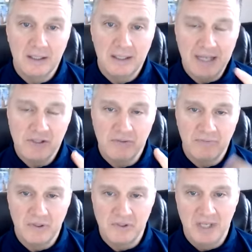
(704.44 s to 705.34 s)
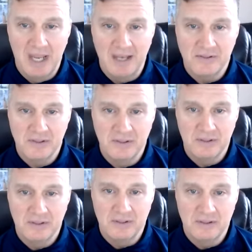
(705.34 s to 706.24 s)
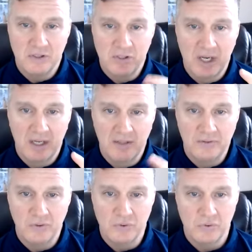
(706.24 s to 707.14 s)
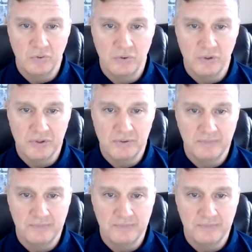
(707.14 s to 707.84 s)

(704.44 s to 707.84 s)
That's your first task, to check out those rules.